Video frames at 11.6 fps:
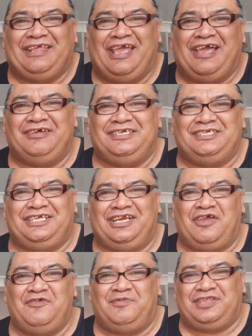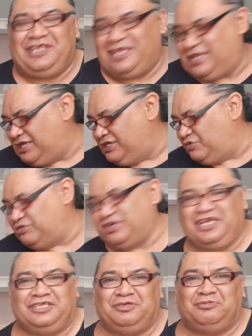How is it over there in your
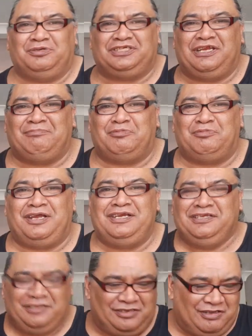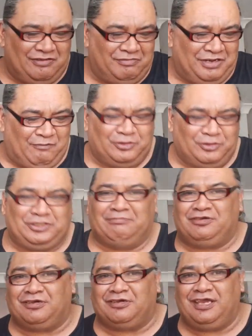neck of the woods, number one? You ready for
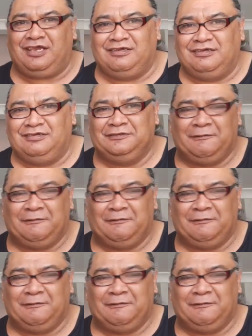some cooking?